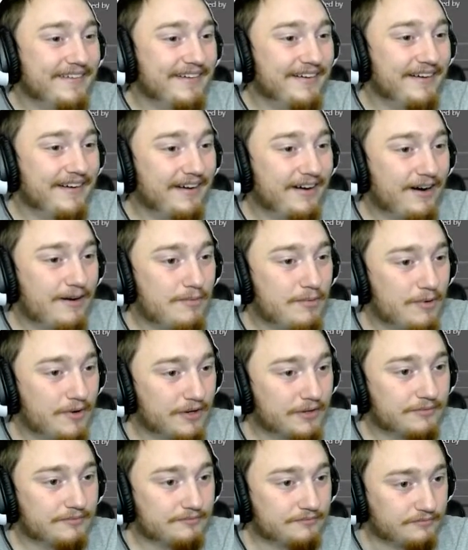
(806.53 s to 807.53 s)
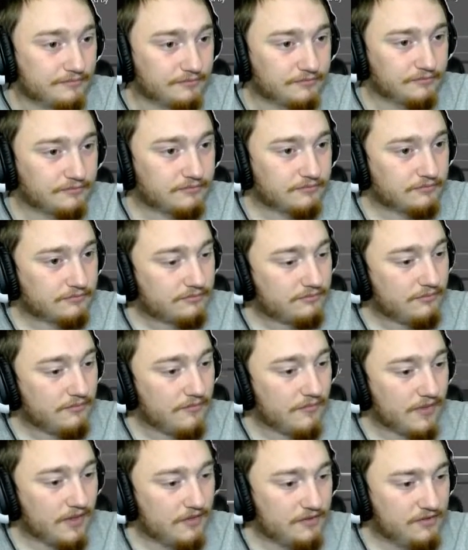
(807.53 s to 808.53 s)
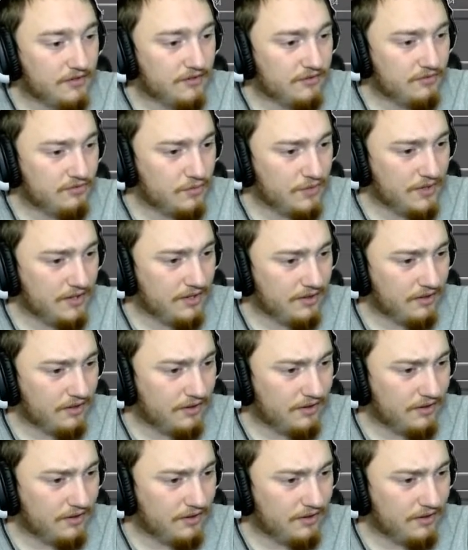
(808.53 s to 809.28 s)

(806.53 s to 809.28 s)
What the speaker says: Oh boy. Do we